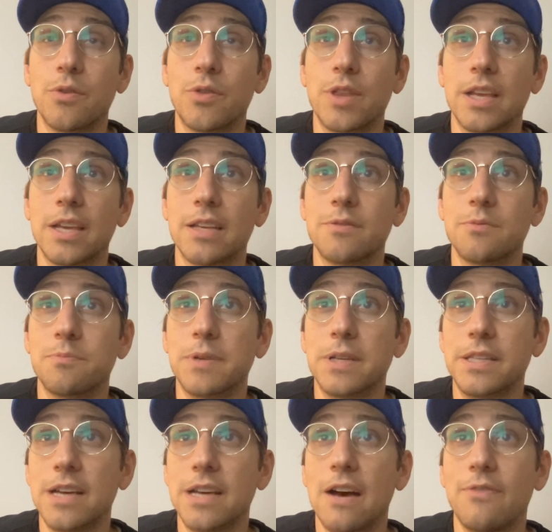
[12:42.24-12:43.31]
think it'd be
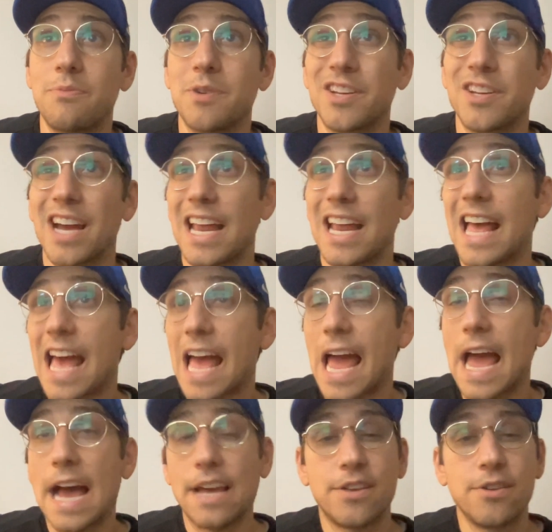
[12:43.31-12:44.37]
tough, but you got
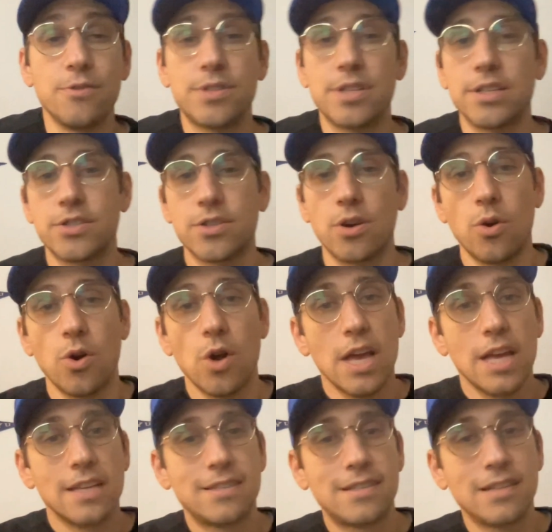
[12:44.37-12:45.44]
at Houston. So
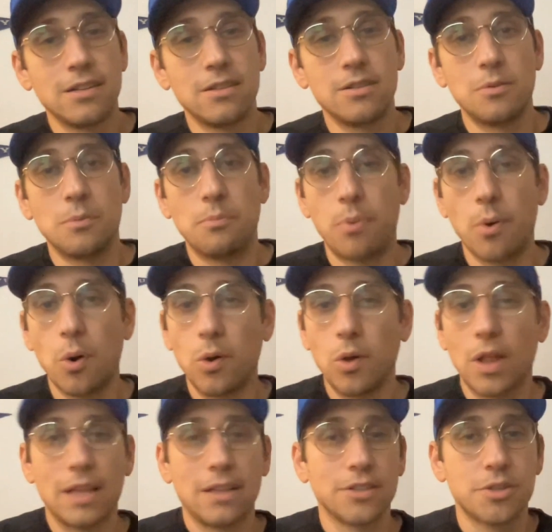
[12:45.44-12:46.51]
still
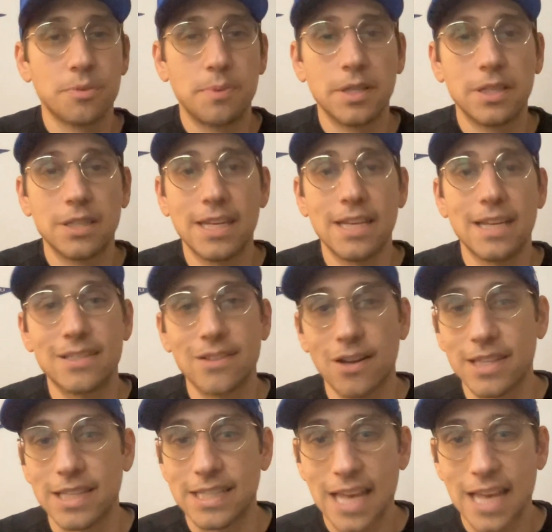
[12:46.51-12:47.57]
bowl eligibility is
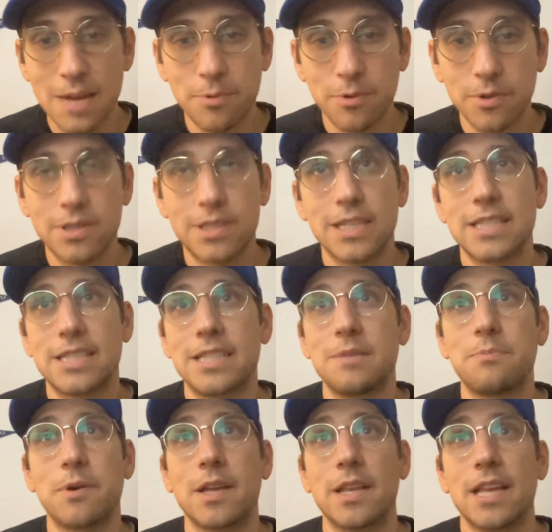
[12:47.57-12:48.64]
on the table,
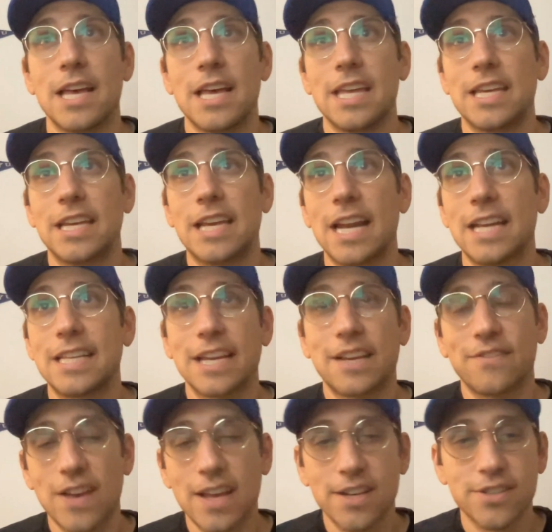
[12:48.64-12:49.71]
Cincy, but you got to take
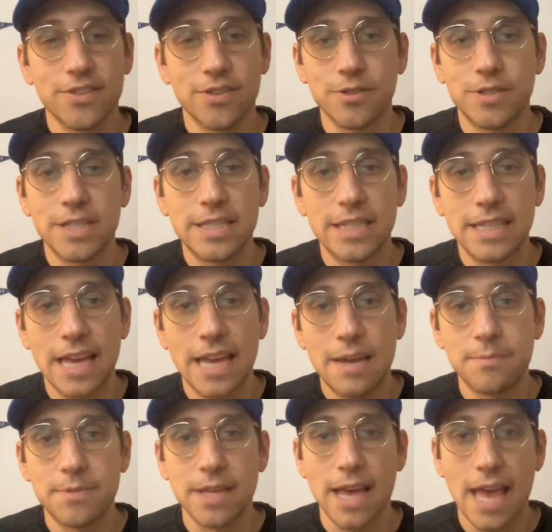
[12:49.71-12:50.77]
advantage of those easy
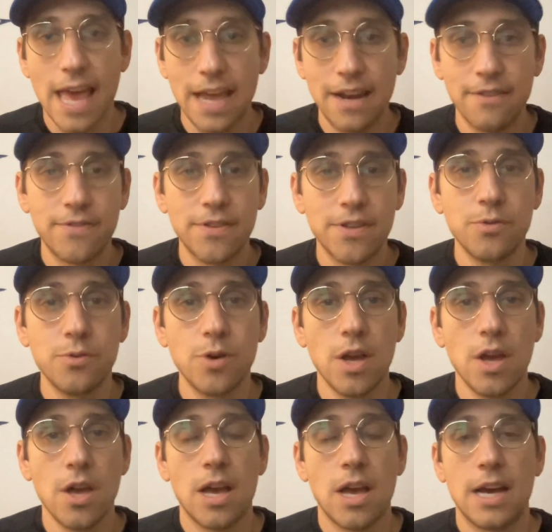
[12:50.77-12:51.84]
games ahead of you.
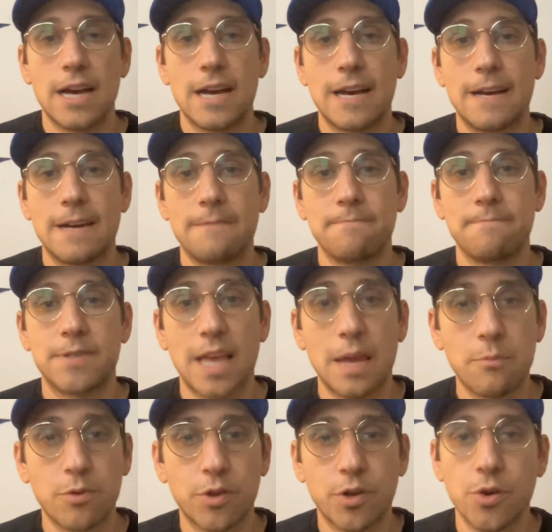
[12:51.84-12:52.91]

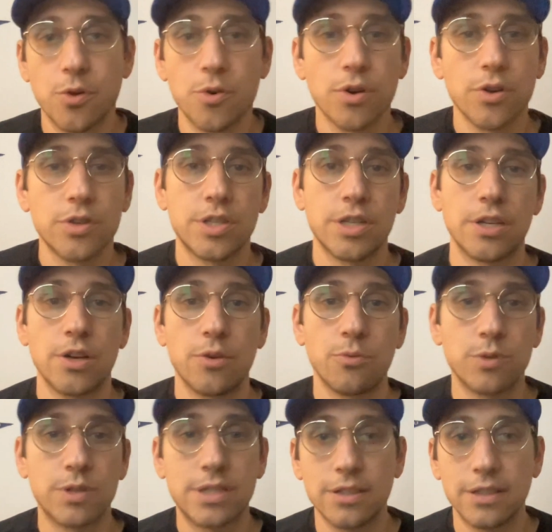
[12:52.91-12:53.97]
Same with Cougars,
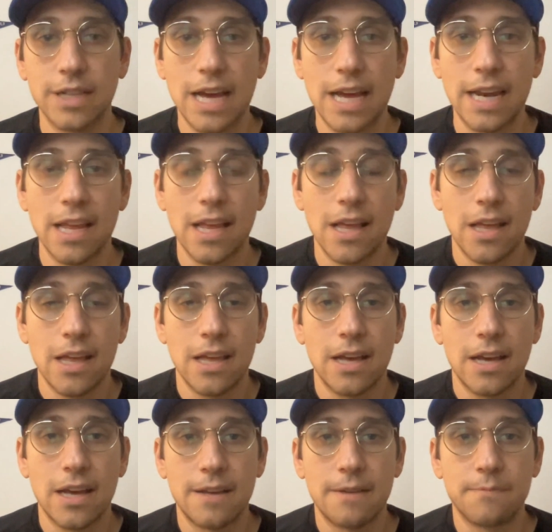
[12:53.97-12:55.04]
we still got
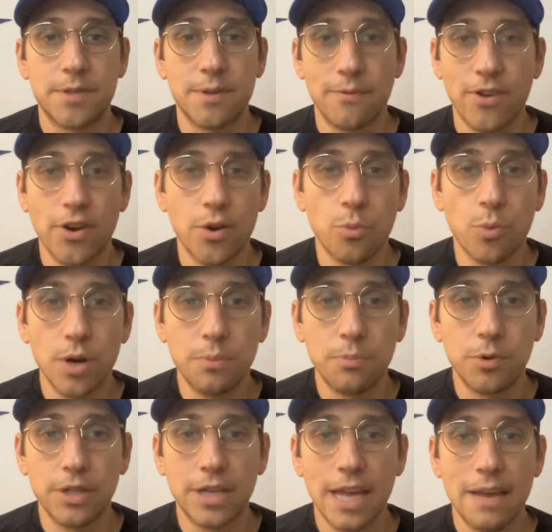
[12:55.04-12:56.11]
some very
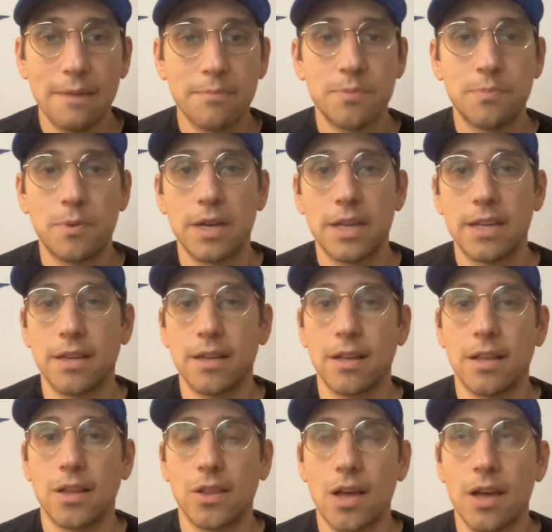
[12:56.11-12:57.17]
winnable games, but
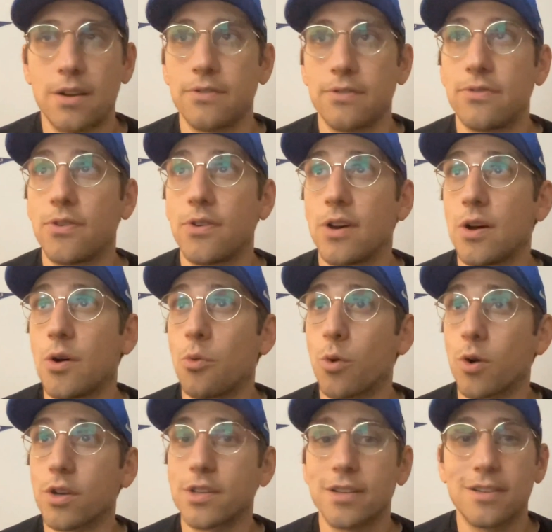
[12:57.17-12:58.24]
a lot of
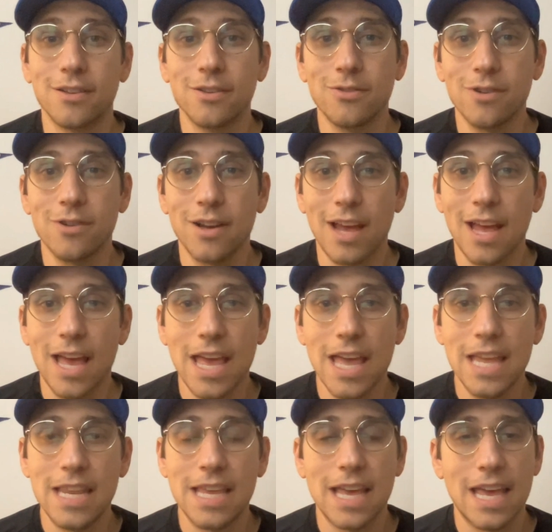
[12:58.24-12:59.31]
work to do
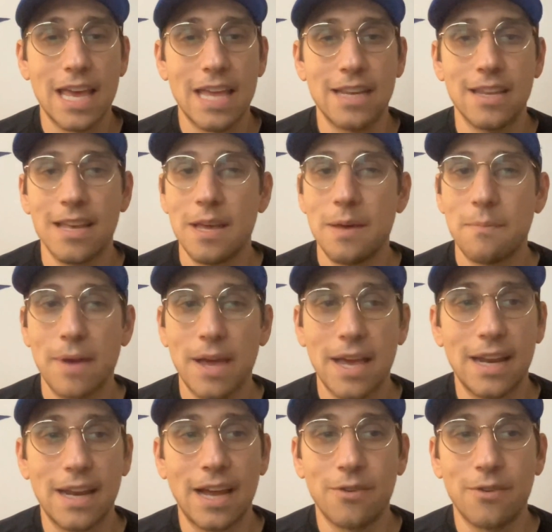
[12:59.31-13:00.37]
ahead. And
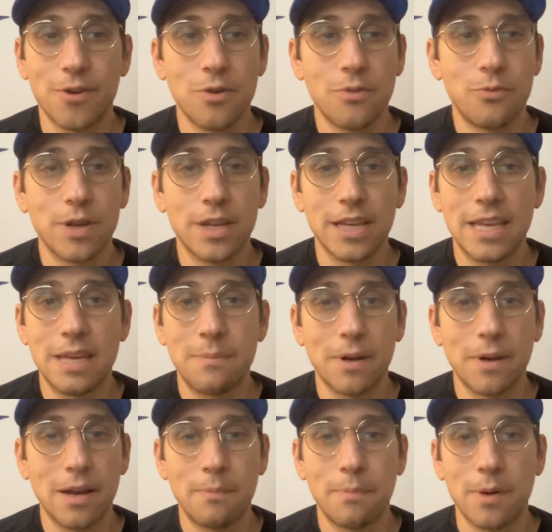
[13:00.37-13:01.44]
man, I don't know if we can keep
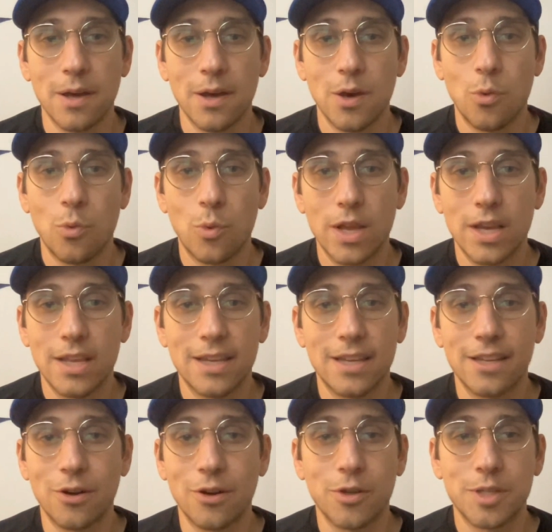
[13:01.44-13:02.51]
it up
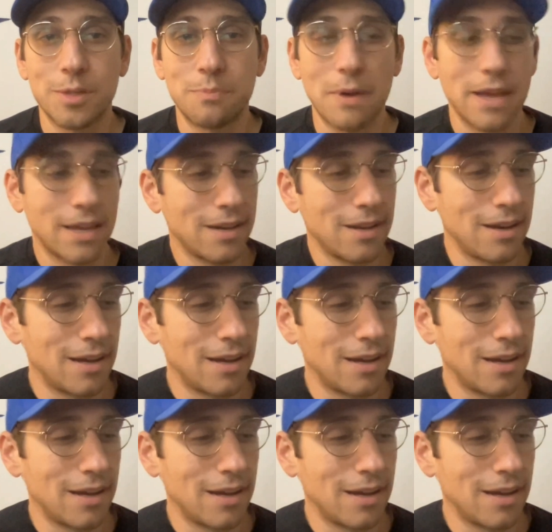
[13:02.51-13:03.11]
winning, and just banking